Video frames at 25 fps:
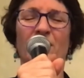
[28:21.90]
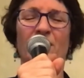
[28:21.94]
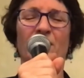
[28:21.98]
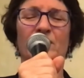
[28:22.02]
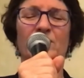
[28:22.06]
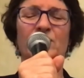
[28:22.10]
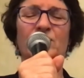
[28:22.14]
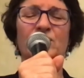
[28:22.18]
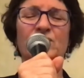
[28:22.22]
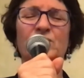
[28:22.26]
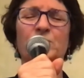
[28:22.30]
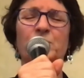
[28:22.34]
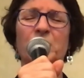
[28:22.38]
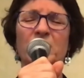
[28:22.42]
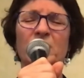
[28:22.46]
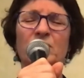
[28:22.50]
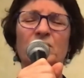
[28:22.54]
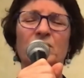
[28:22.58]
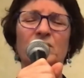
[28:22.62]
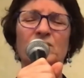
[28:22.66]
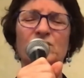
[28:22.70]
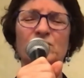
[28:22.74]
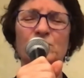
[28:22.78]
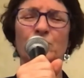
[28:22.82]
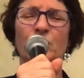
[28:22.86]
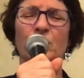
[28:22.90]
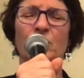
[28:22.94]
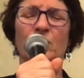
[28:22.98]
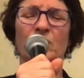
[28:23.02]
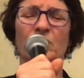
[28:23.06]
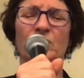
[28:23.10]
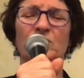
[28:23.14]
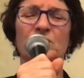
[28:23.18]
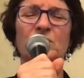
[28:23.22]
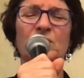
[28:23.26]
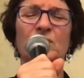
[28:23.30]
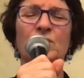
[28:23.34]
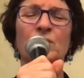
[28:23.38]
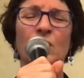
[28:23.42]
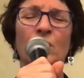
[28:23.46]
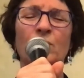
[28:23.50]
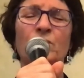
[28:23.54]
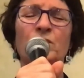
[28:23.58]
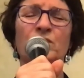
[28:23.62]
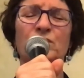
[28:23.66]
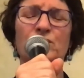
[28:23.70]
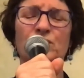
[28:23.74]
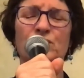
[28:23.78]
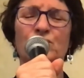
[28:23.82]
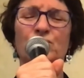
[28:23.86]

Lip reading: to speak this word, to know this